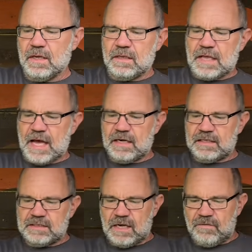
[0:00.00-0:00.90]
The handle
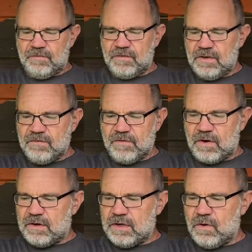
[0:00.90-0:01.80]
itself, you've
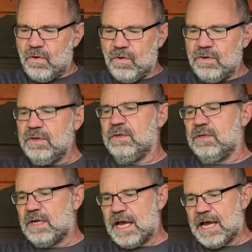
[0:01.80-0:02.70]
got horn,
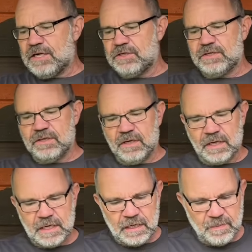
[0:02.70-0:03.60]
ash,
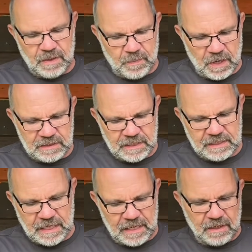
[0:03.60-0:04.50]
and a little bit of brass
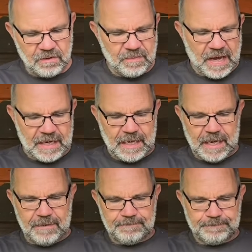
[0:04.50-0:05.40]
detailing on the back
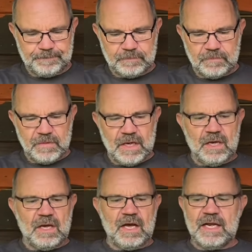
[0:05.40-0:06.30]
here.
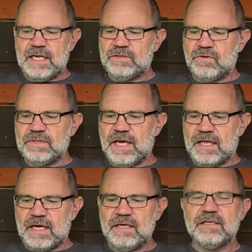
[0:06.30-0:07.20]
And it is
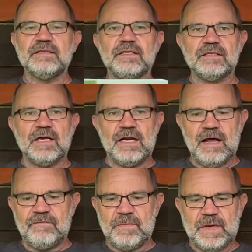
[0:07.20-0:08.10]
altogether just a
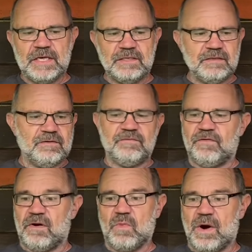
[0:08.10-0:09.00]
lovely piece
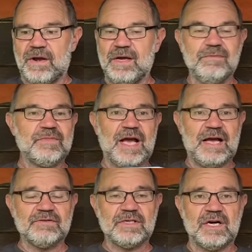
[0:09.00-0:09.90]
for a warrior, a
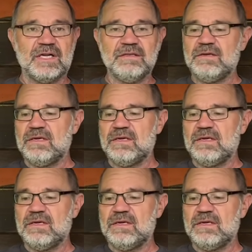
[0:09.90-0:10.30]
housecarl,